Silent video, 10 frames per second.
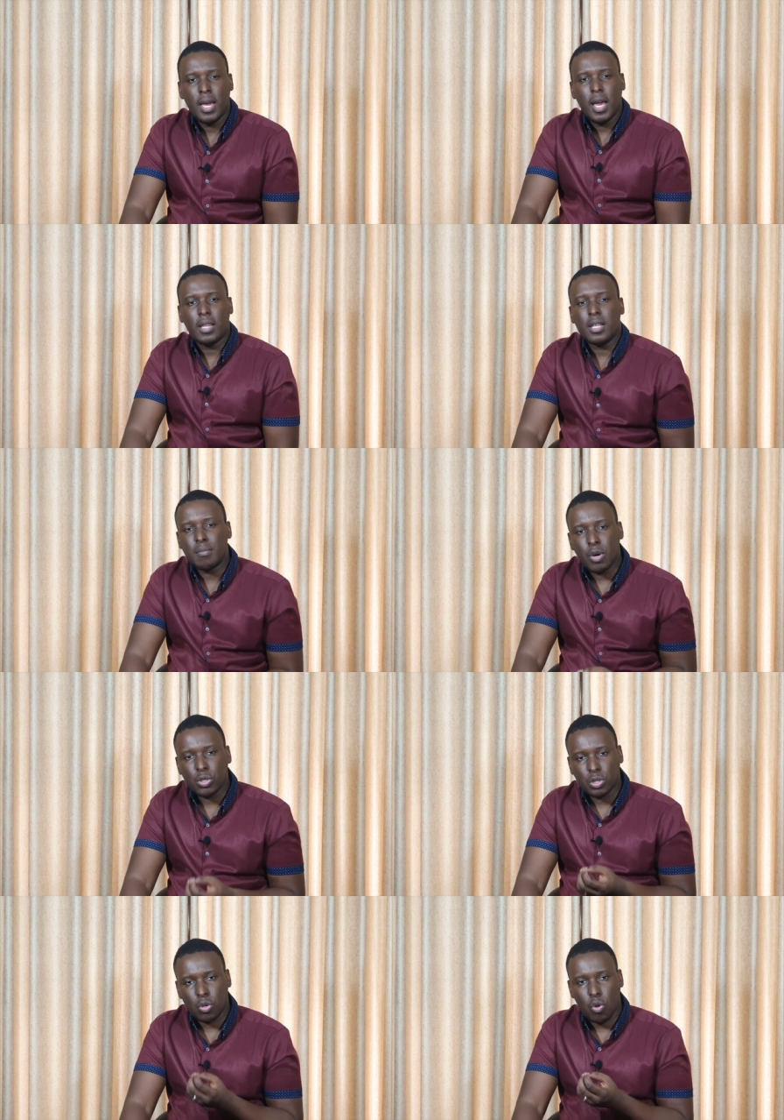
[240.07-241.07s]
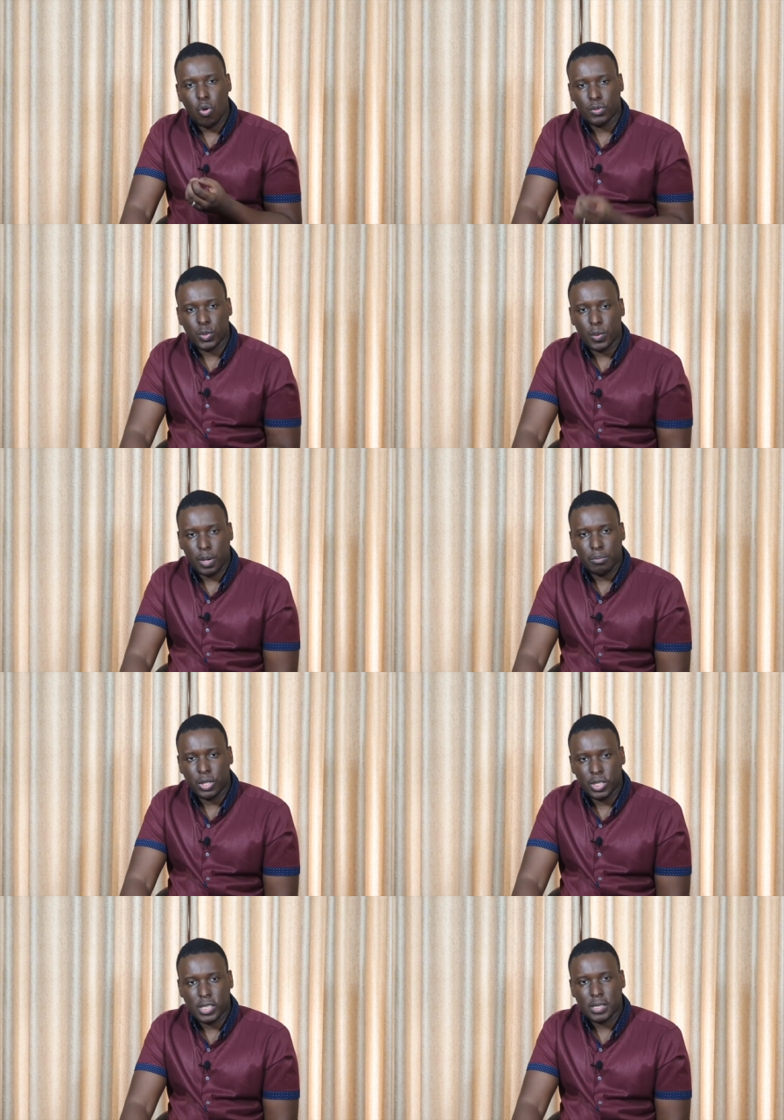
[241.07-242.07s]
and the emotional core of 21
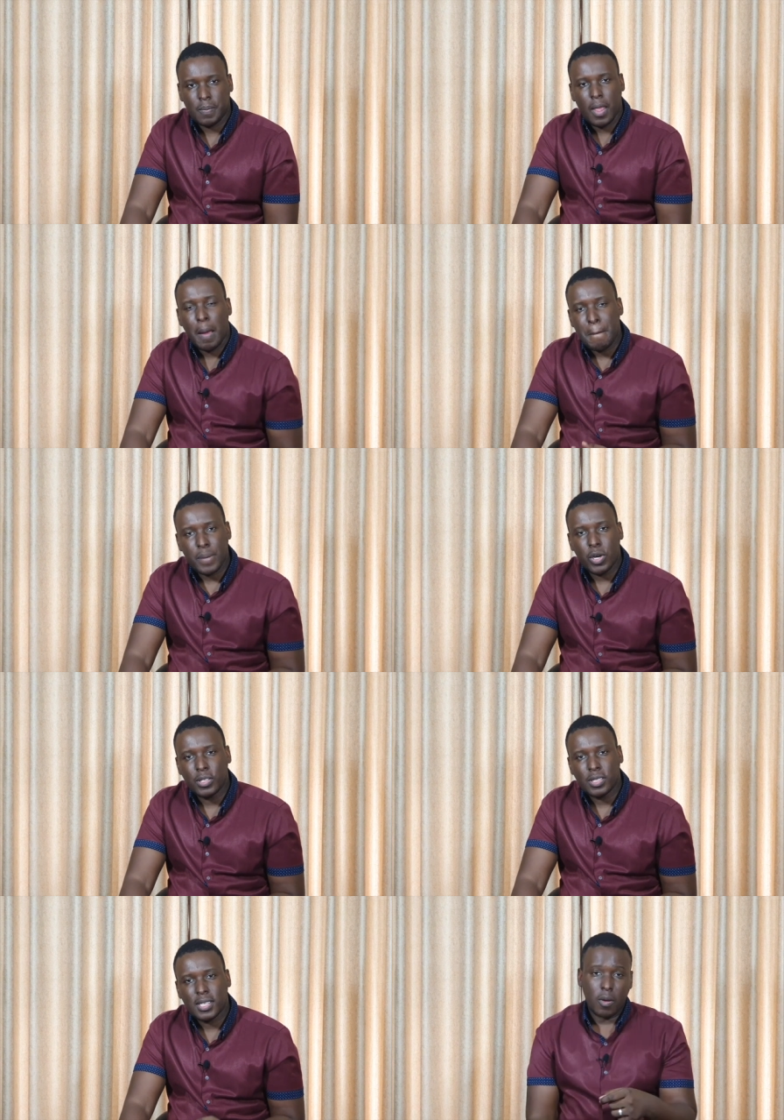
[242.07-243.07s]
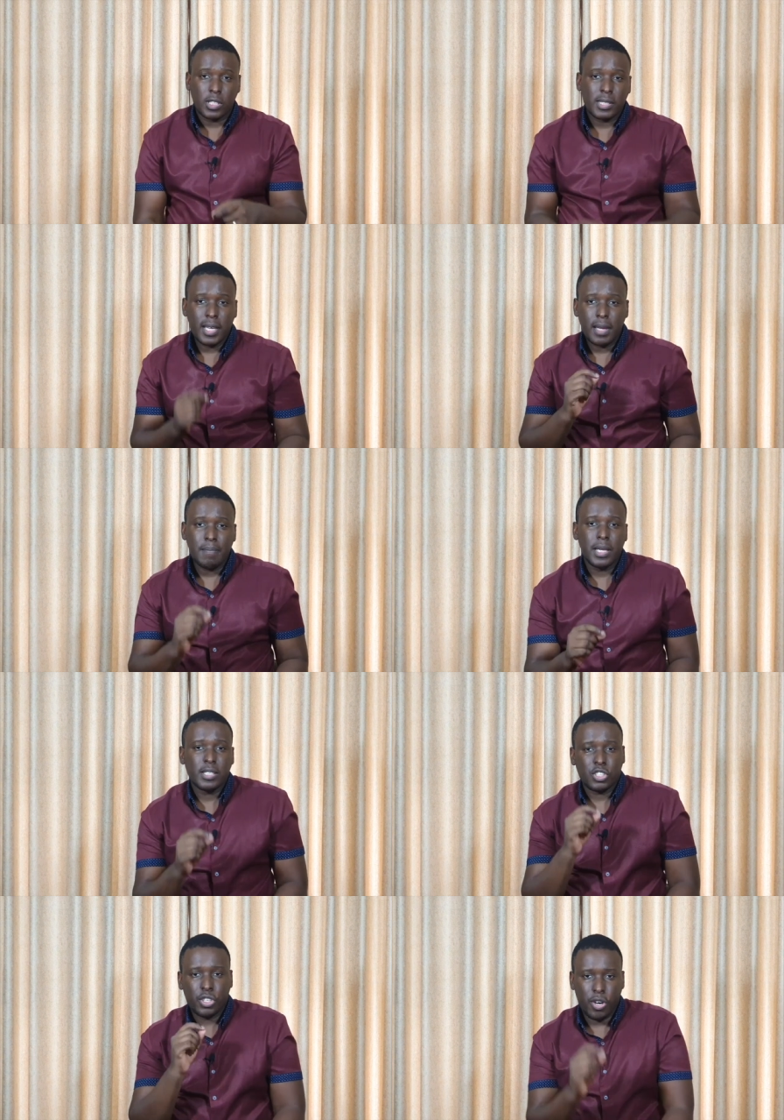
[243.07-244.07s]
Bridges. Burns. Sienna Miller's
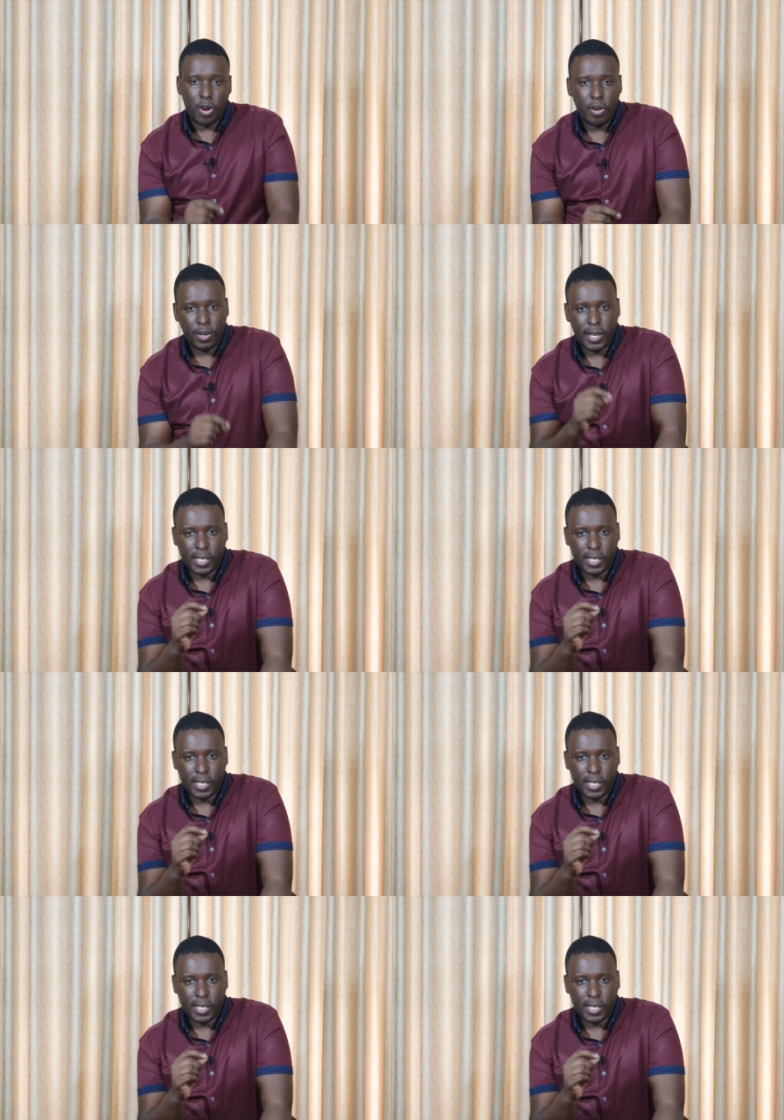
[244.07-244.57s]
turn as